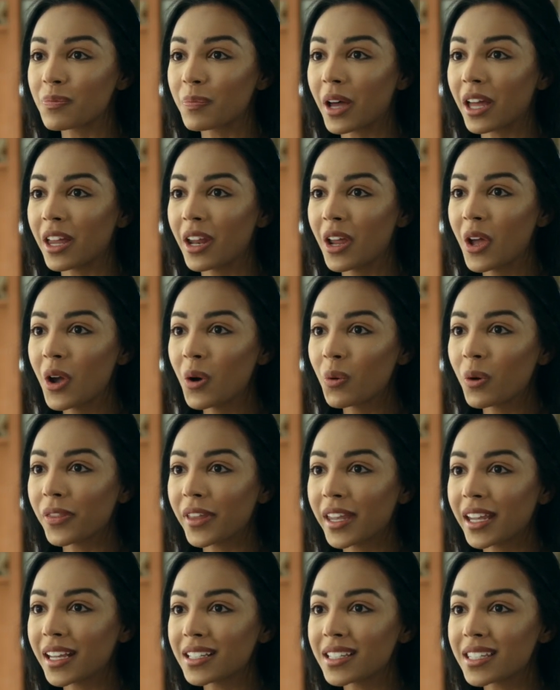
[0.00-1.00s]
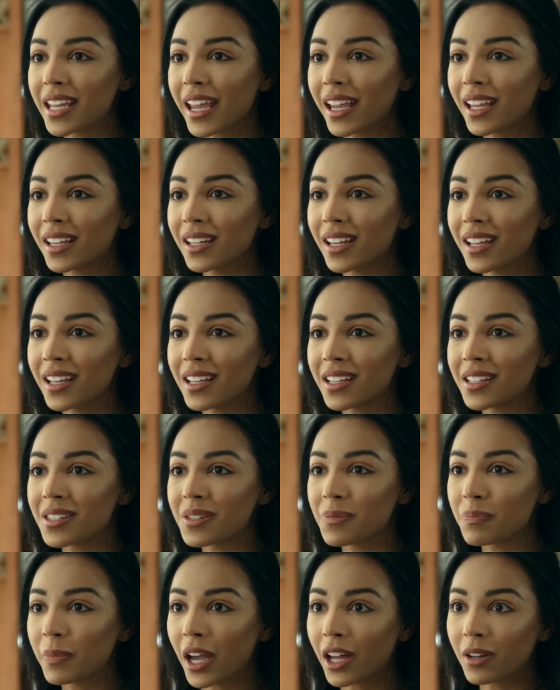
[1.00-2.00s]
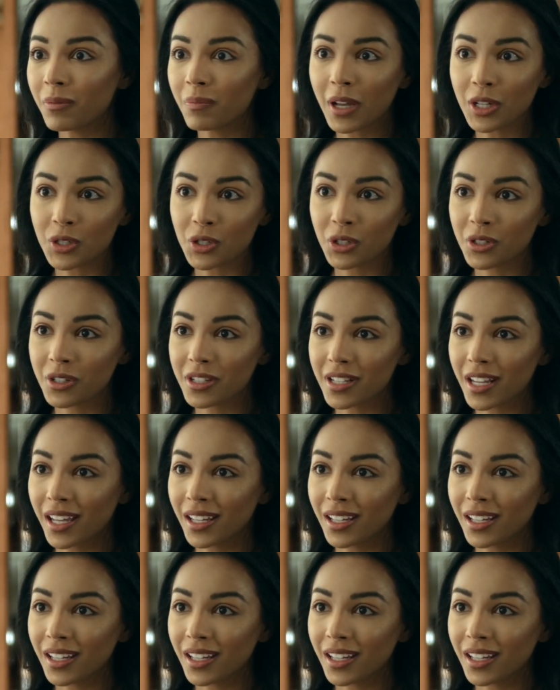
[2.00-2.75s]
but what they contain is beyond measure to